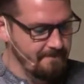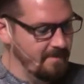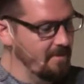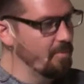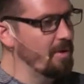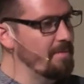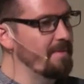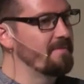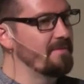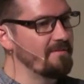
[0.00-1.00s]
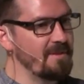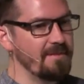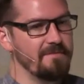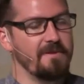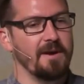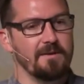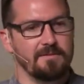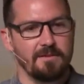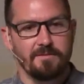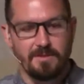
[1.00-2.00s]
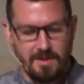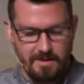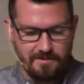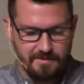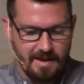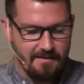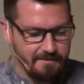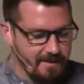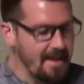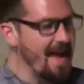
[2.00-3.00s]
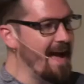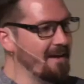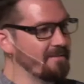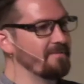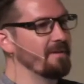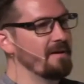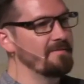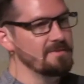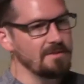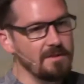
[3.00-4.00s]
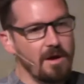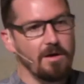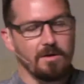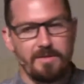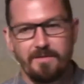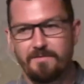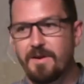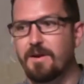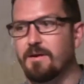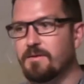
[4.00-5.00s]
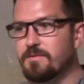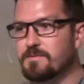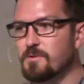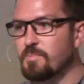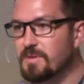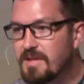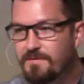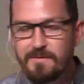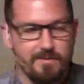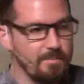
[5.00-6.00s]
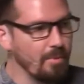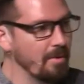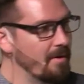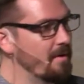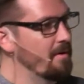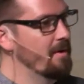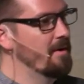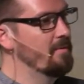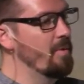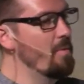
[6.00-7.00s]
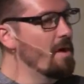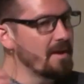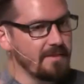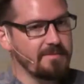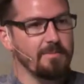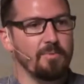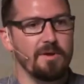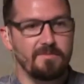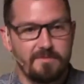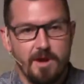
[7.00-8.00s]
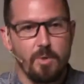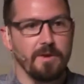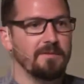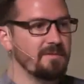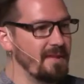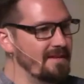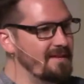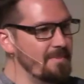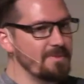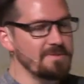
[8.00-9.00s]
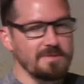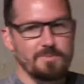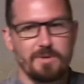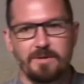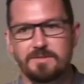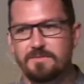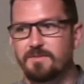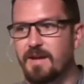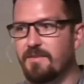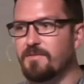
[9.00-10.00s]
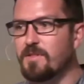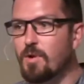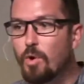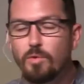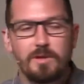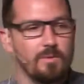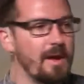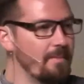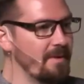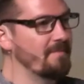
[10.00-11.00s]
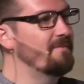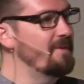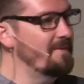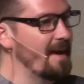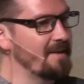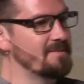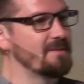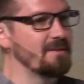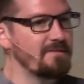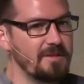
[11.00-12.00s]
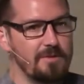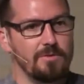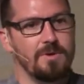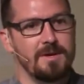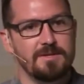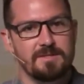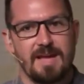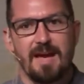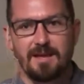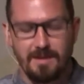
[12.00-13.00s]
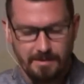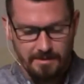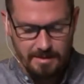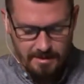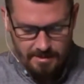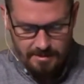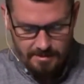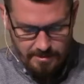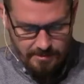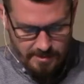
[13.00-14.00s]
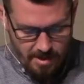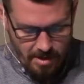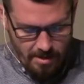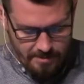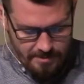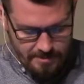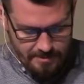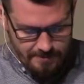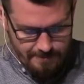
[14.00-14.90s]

is what it means to feed the fire. Living love, every act of love is a log on that fire. So belief is important. We want to get to the point of knowing, to that deepest experience of life, and the only way we can feed that is to continue stacking those logs.